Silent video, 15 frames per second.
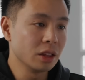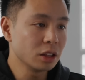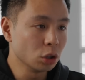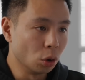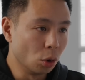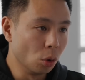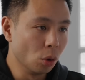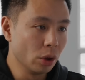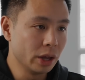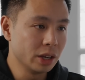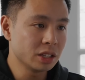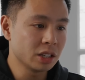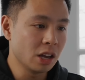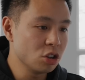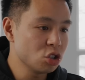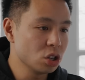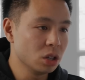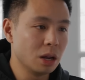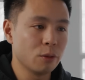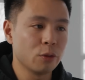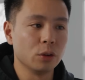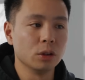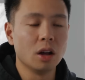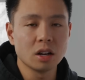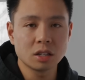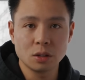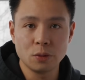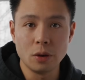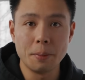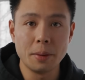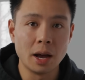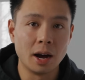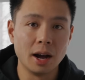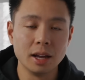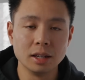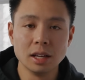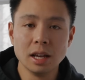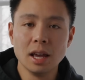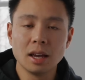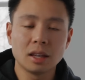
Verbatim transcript: I think the whole intention and philosophy behind